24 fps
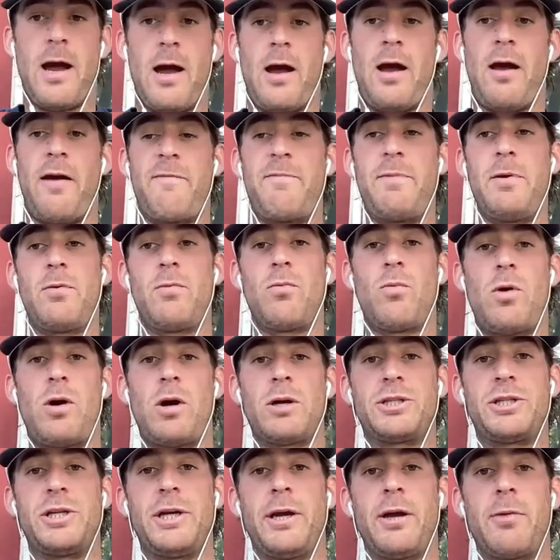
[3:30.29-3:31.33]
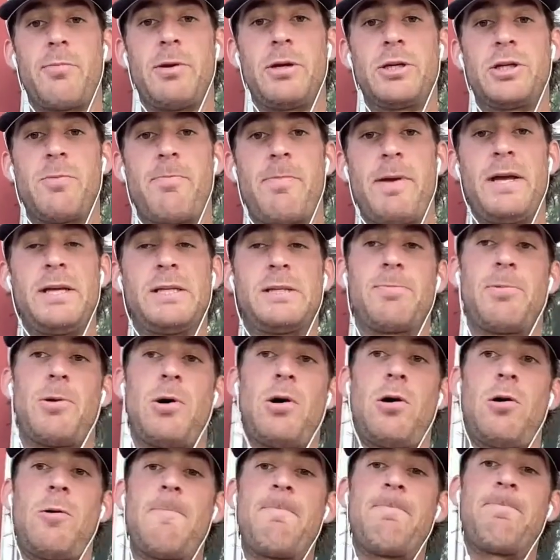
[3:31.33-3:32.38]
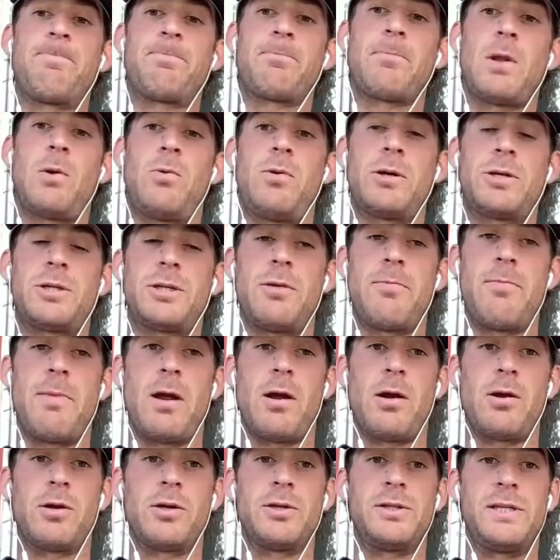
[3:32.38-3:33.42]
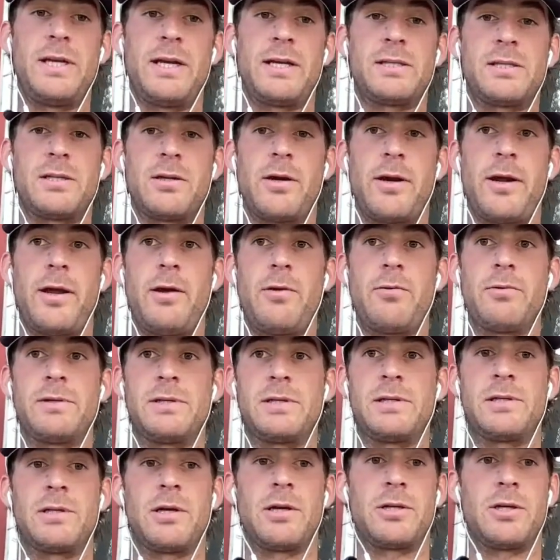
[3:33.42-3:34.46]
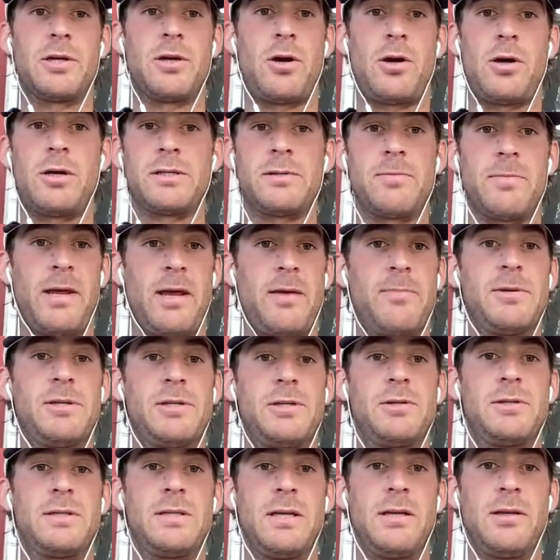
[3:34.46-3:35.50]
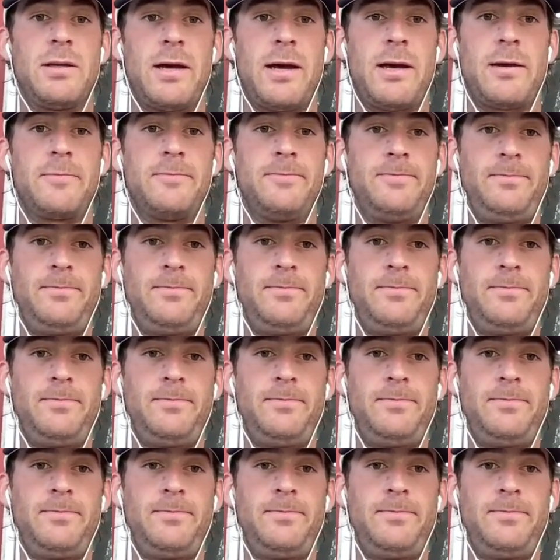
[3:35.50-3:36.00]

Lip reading: I've been watching a bunch of baseball. Watched the Mariners yesterday. It was such an awesome game. Did you see that?